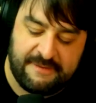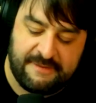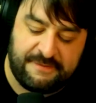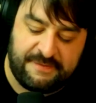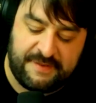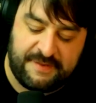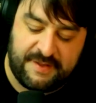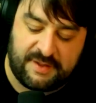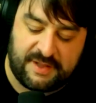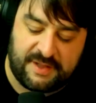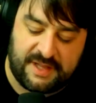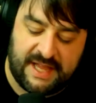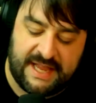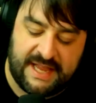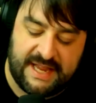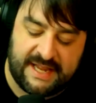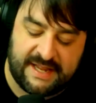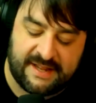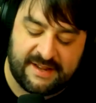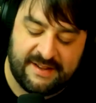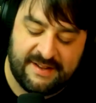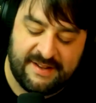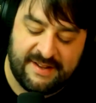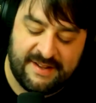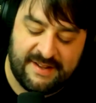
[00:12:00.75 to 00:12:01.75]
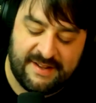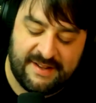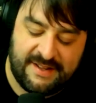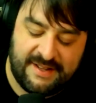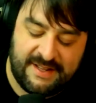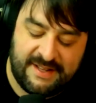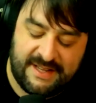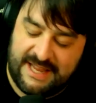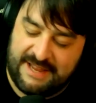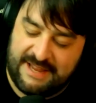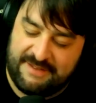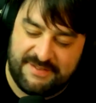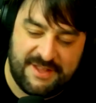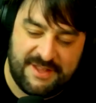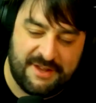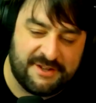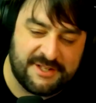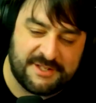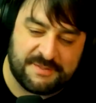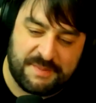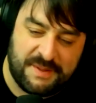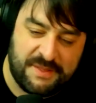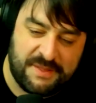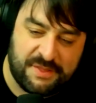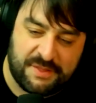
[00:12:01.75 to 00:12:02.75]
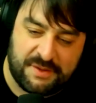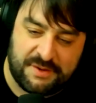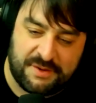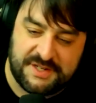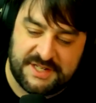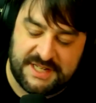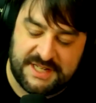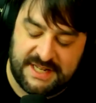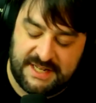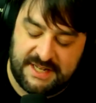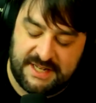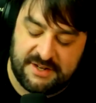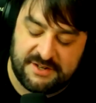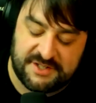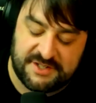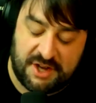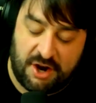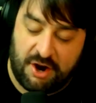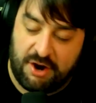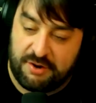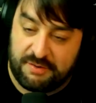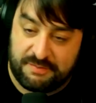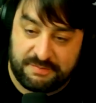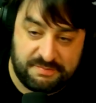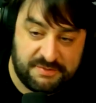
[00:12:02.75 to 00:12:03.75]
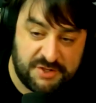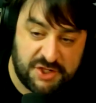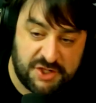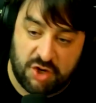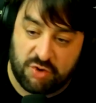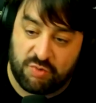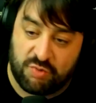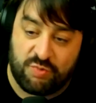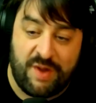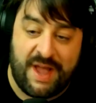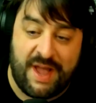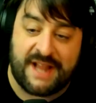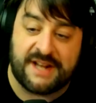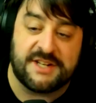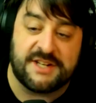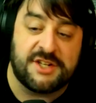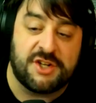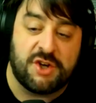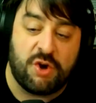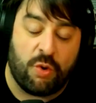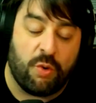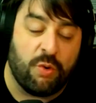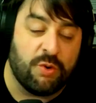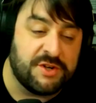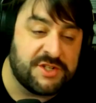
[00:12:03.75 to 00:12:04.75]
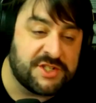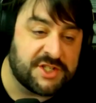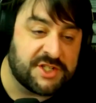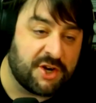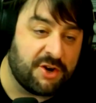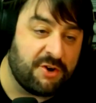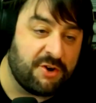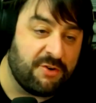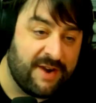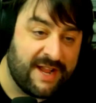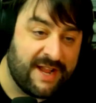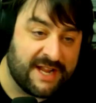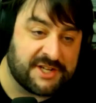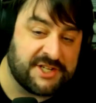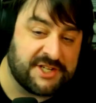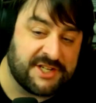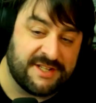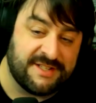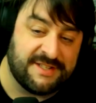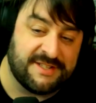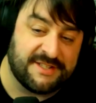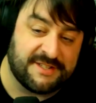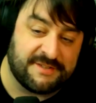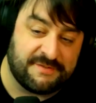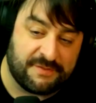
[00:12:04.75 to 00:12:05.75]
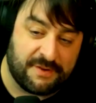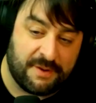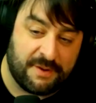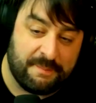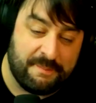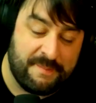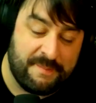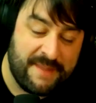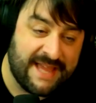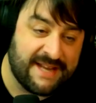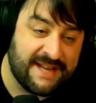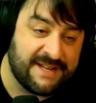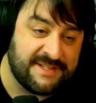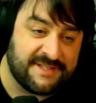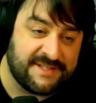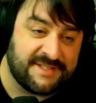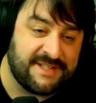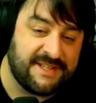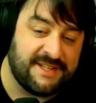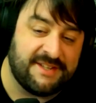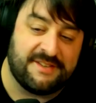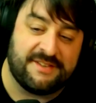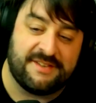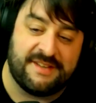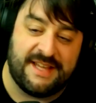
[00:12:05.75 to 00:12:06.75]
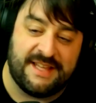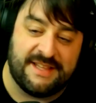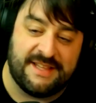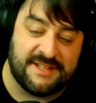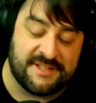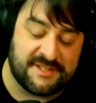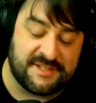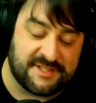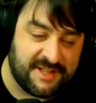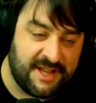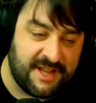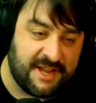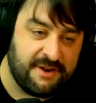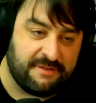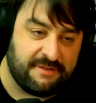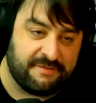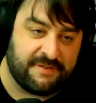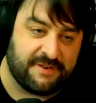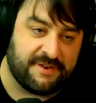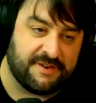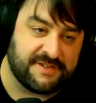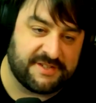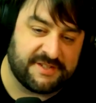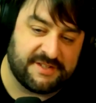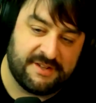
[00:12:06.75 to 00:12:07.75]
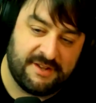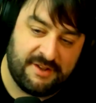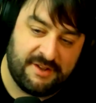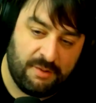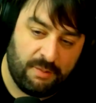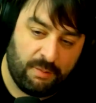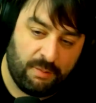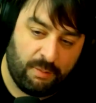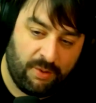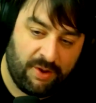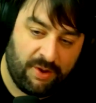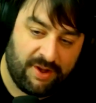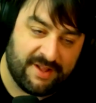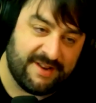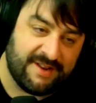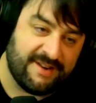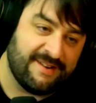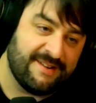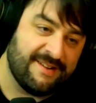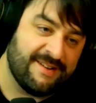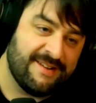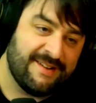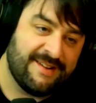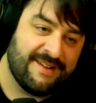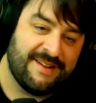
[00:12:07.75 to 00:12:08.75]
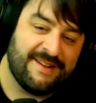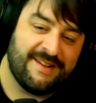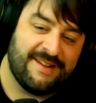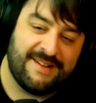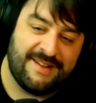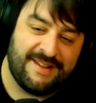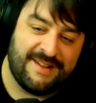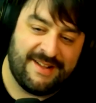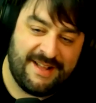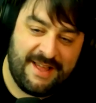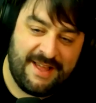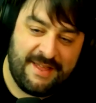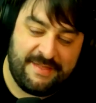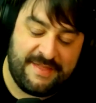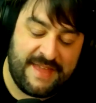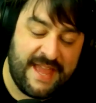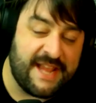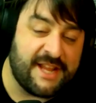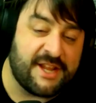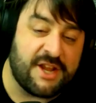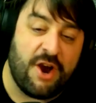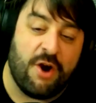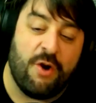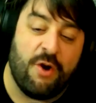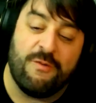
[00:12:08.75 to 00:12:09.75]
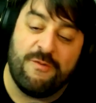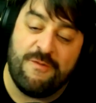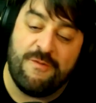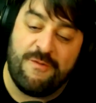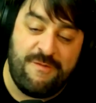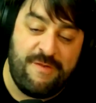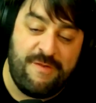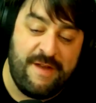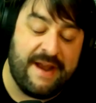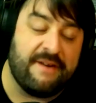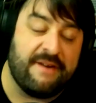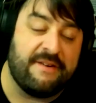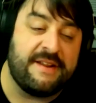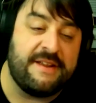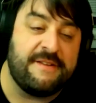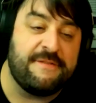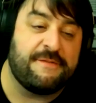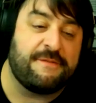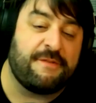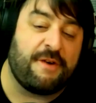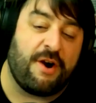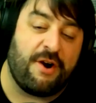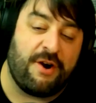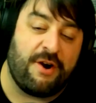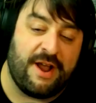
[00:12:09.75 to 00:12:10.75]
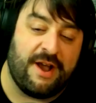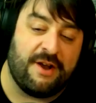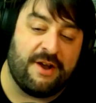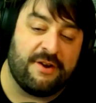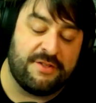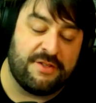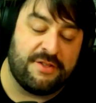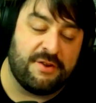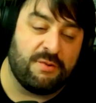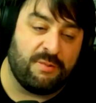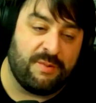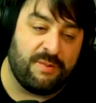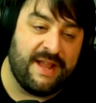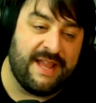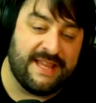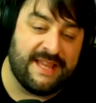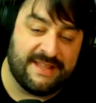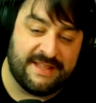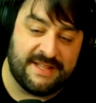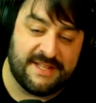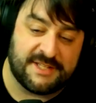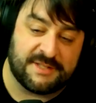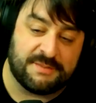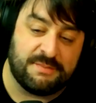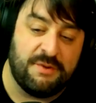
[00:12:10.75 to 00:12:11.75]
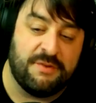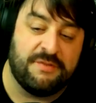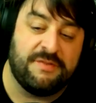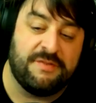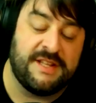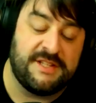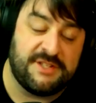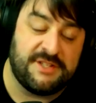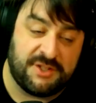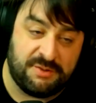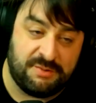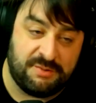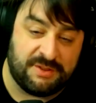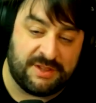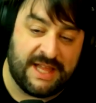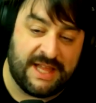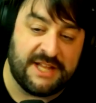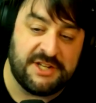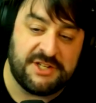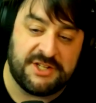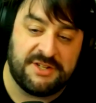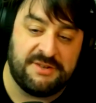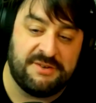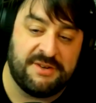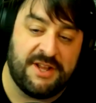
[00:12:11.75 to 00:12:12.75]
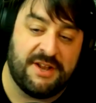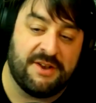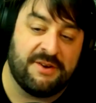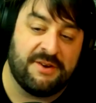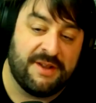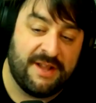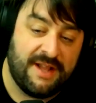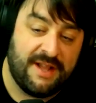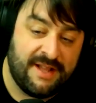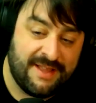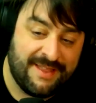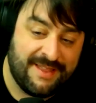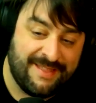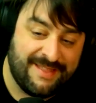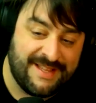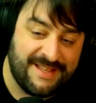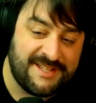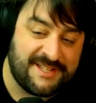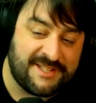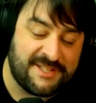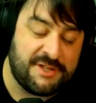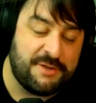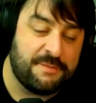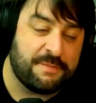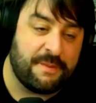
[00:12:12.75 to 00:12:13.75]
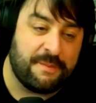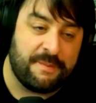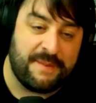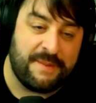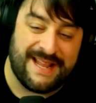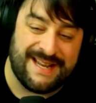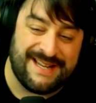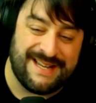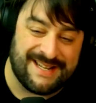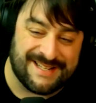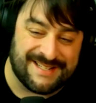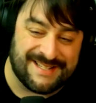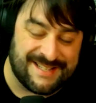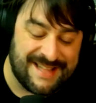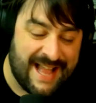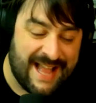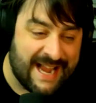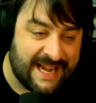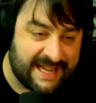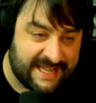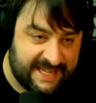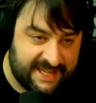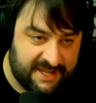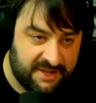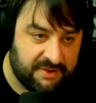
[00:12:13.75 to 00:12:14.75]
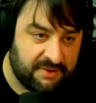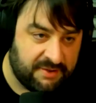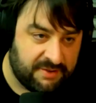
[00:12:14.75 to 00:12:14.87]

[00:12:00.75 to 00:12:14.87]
I feel like, even though it's been 13 years, are direct course corrections from Man of Steel and the Snyderverse. One, they go very far out of their way in this movie to let you know this Superman does not kill.